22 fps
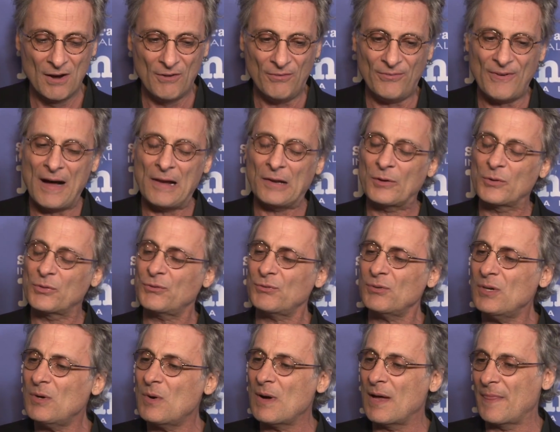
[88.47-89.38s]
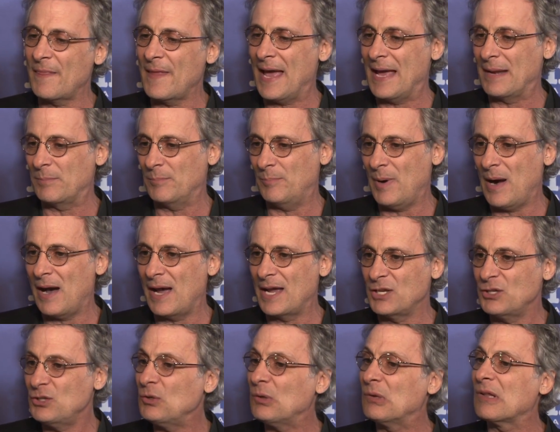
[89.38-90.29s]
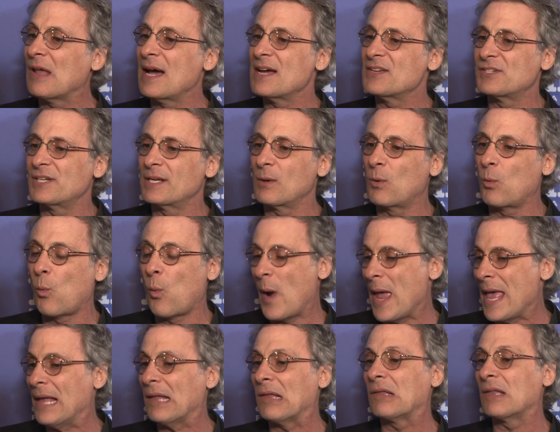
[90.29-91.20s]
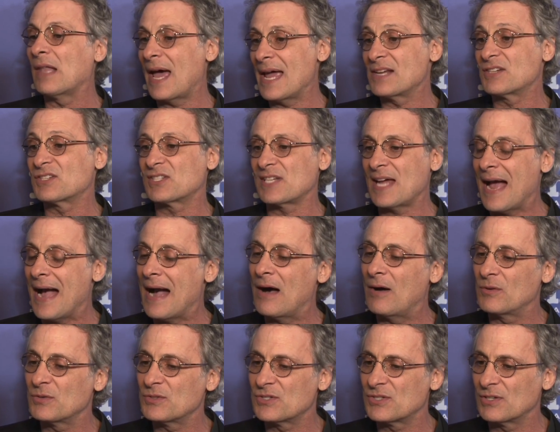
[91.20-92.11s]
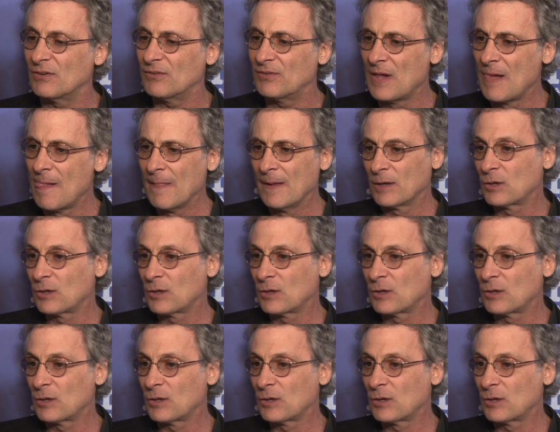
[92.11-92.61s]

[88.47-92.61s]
followed through on that by utilizing whale-like sounds of